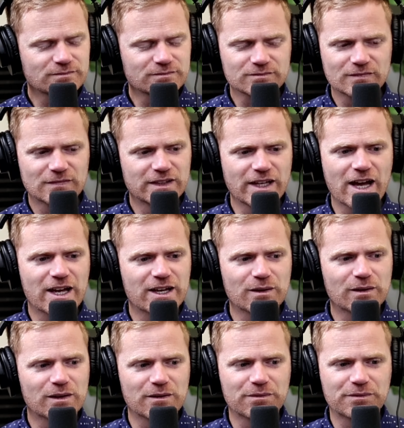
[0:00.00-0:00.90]
yeah,
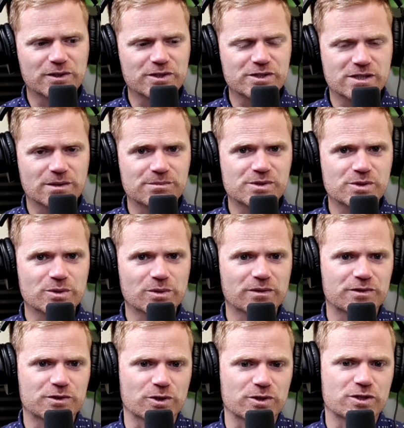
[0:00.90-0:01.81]
if there's some sort of
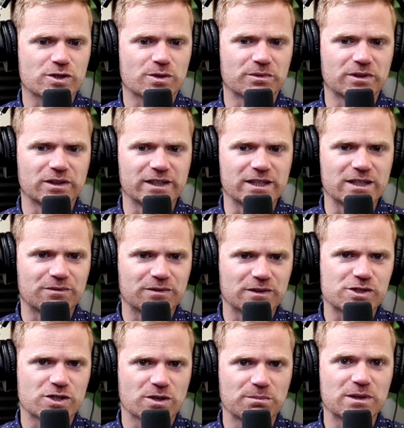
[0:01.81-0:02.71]
short-term relief, it
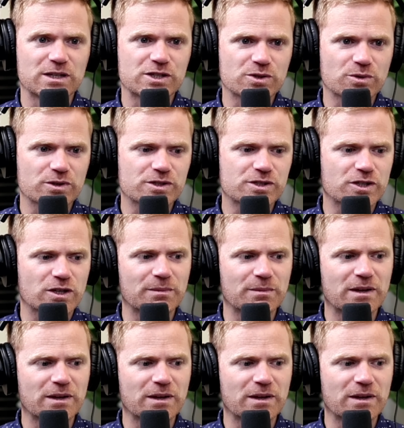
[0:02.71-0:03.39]
should be short-term.